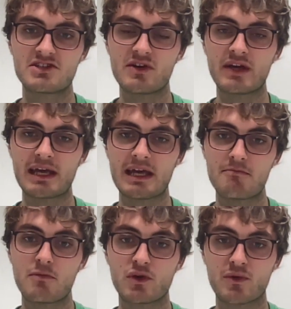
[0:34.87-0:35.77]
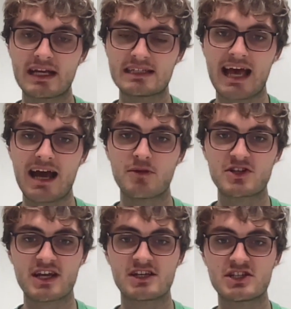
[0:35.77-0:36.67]
So it moderates how
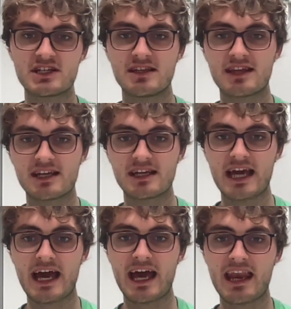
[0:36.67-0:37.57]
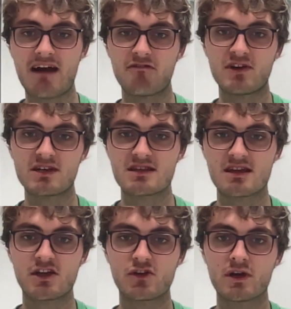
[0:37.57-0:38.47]
much energy they can get and how fast
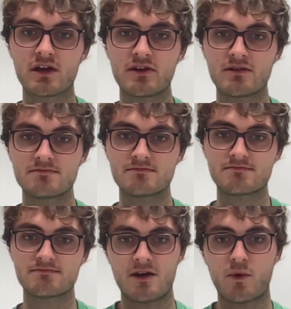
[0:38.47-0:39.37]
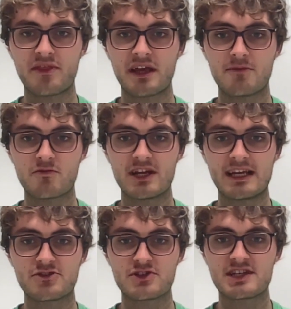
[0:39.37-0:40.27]
they can grow. One thing I'm
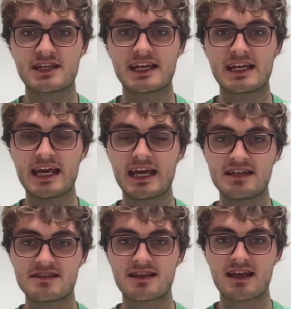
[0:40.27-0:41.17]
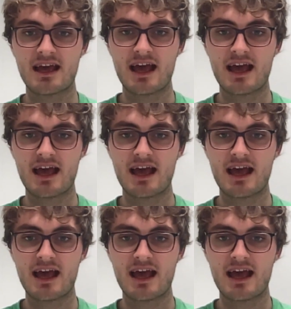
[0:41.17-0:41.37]
really interested in is